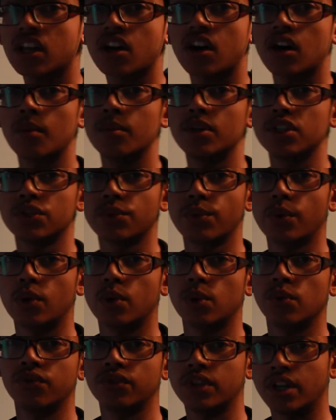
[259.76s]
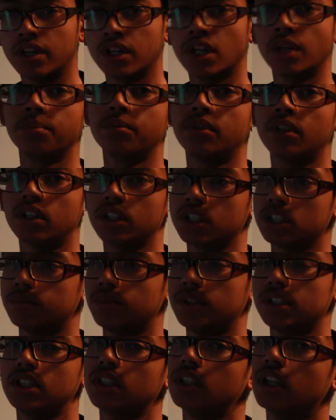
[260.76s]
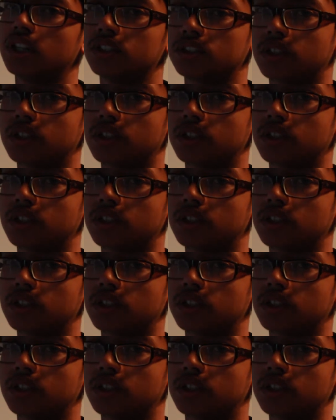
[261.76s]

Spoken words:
carbon 12, the number is basically the